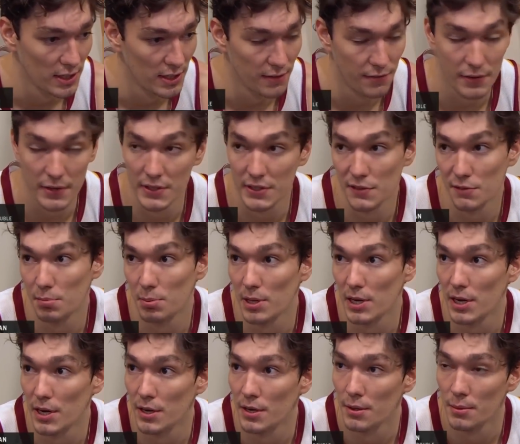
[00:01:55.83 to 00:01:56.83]
defensive
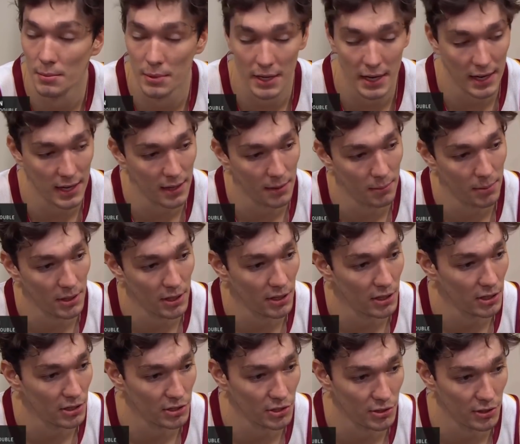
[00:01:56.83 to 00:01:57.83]
player, but I can play
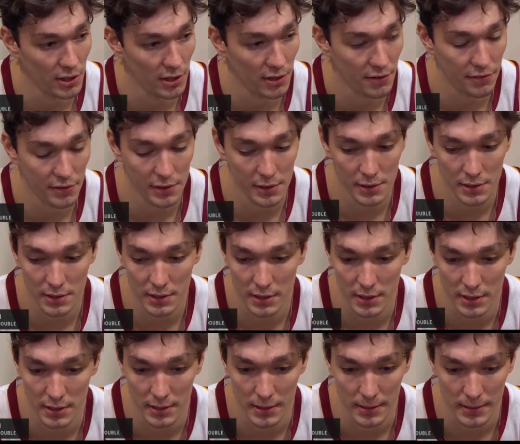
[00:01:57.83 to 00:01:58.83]
also in offense,
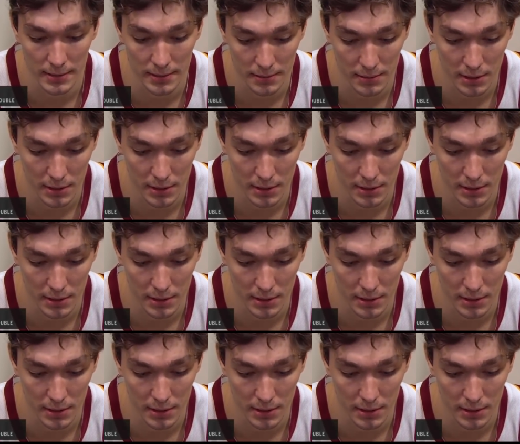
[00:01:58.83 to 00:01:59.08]
and uh,